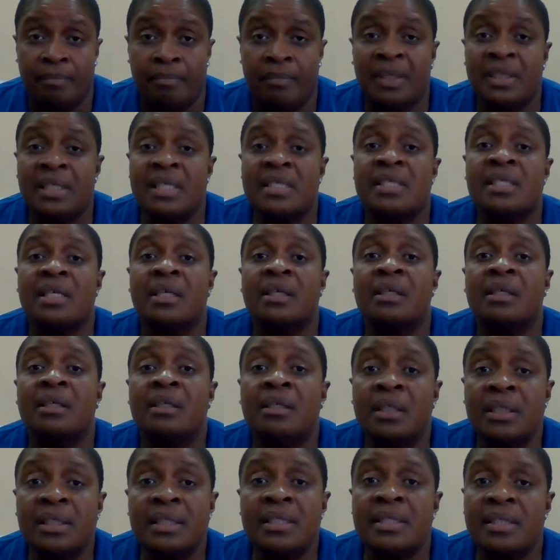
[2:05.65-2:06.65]
but it's a
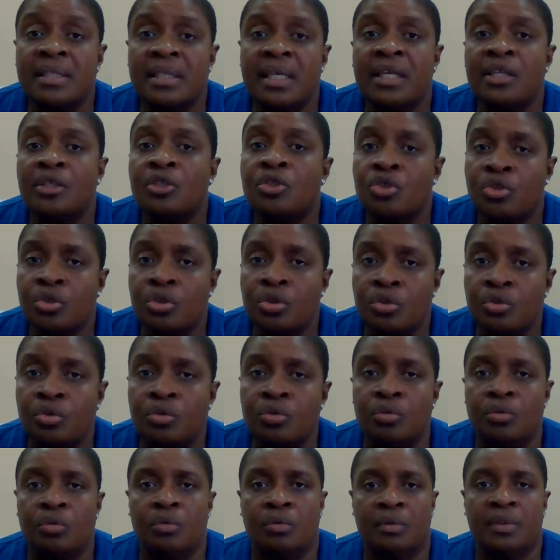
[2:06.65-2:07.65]
good thing to
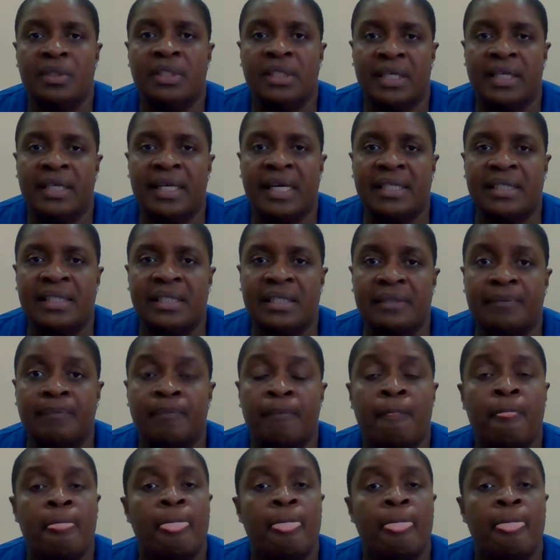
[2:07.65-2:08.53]
do to get it.